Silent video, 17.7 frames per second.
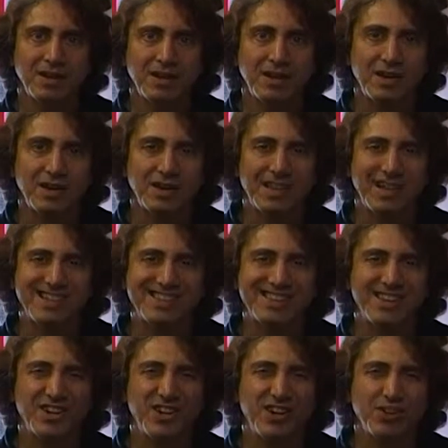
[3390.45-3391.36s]
And
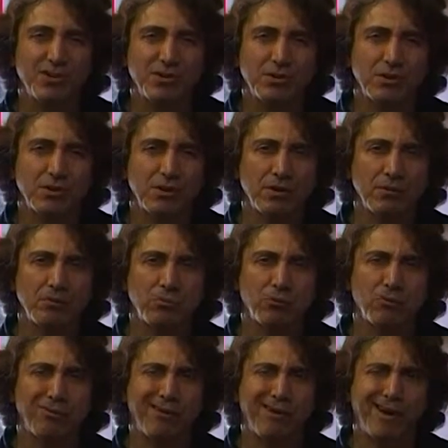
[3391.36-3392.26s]
that's another
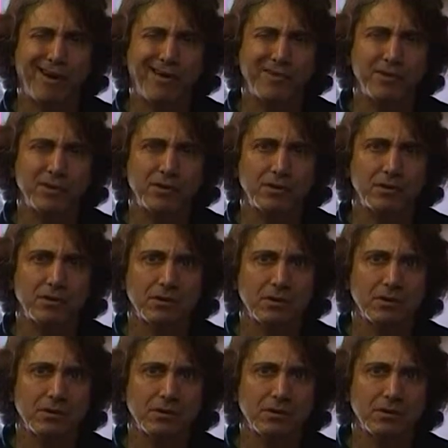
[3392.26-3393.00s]
private